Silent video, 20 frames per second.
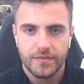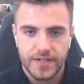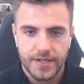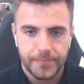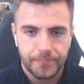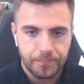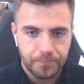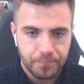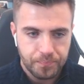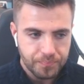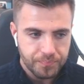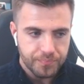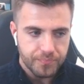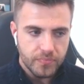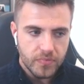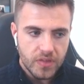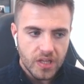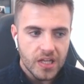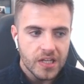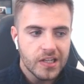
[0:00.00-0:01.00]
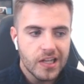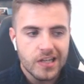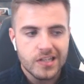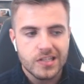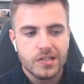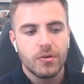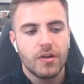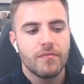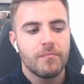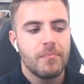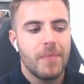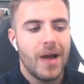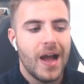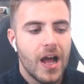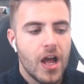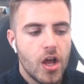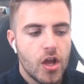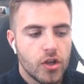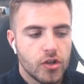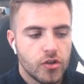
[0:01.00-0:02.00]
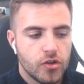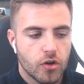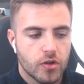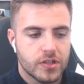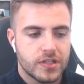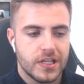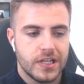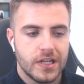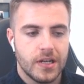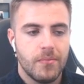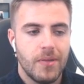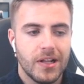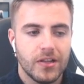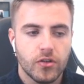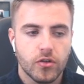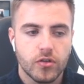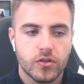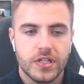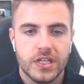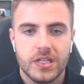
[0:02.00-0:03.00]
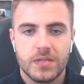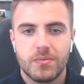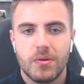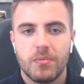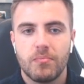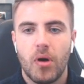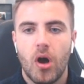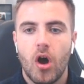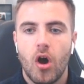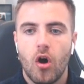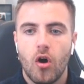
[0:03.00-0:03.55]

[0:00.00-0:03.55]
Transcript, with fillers: it. Next up we have Matt Doherty. Now Matt Doherty has been part